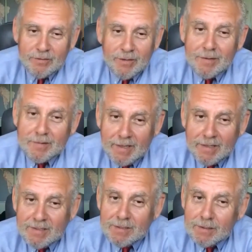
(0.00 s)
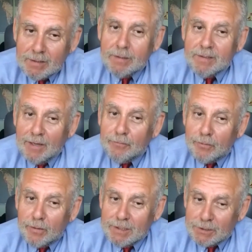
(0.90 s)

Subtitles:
So that's a case that definitely